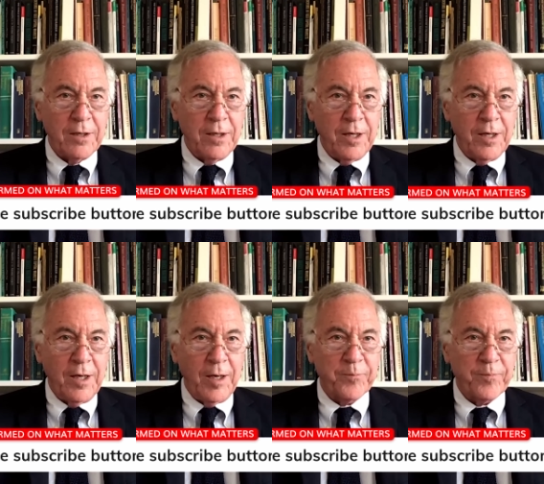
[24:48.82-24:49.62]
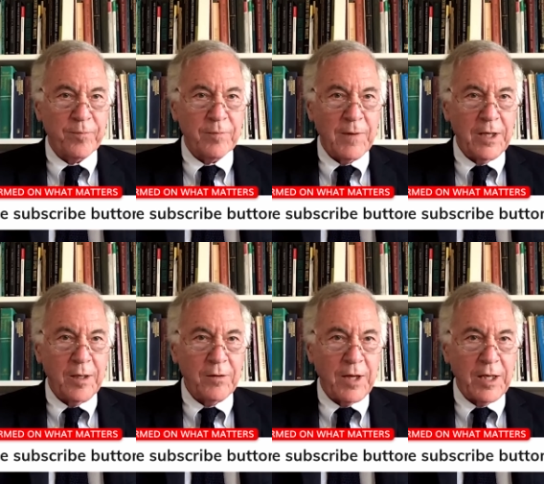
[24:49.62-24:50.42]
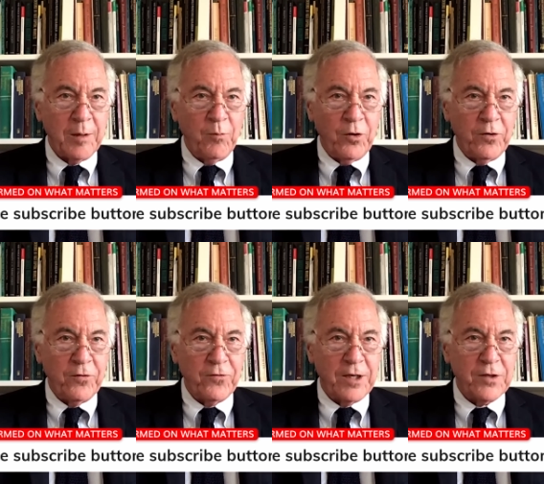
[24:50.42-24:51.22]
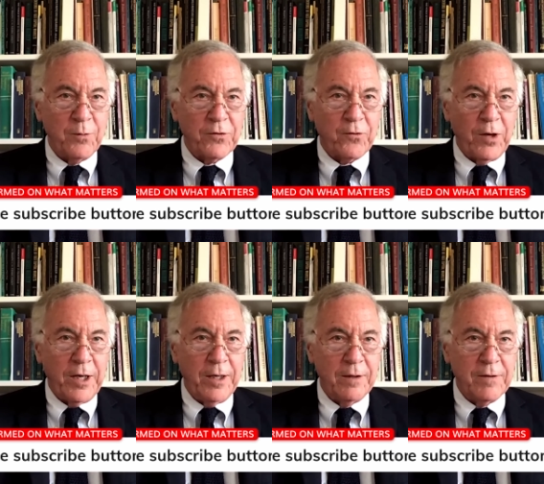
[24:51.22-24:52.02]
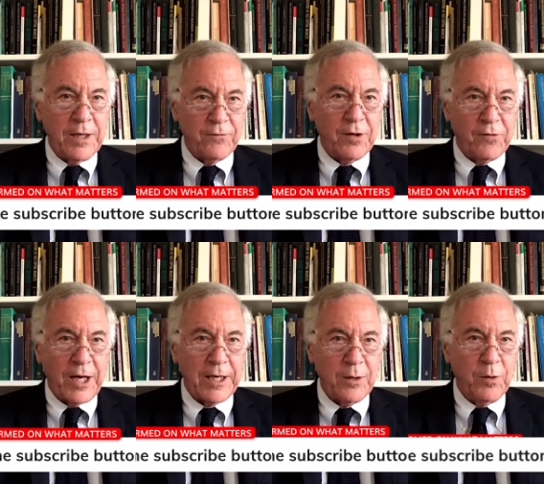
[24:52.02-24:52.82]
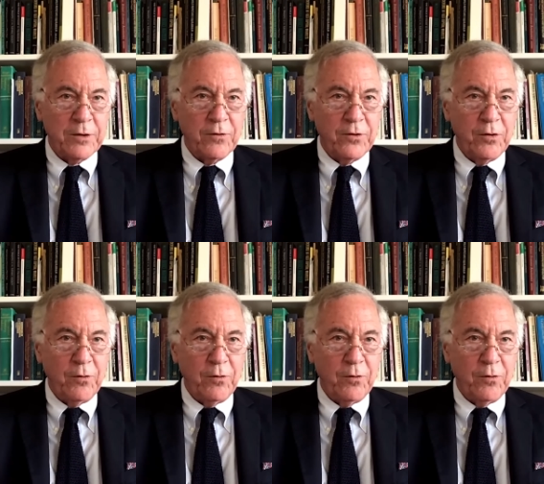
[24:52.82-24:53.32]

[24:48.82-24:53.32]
tighten up. They get more stingy with credit, and that's exactly what they're